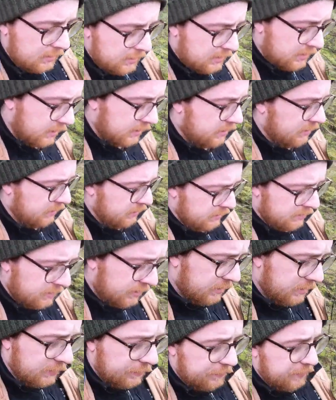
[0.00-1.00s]
And
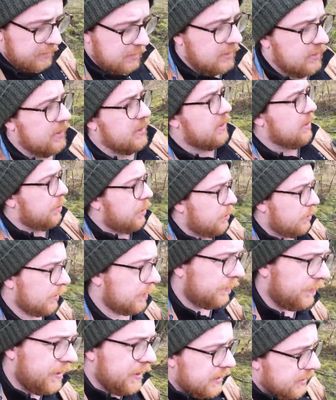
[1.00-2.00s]
the thing I like about
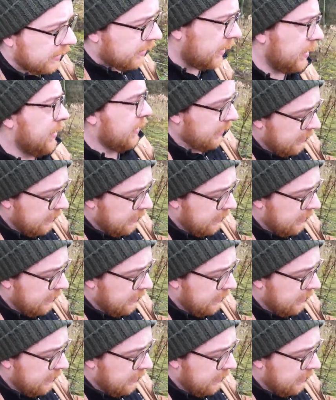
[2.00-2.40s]
graffiti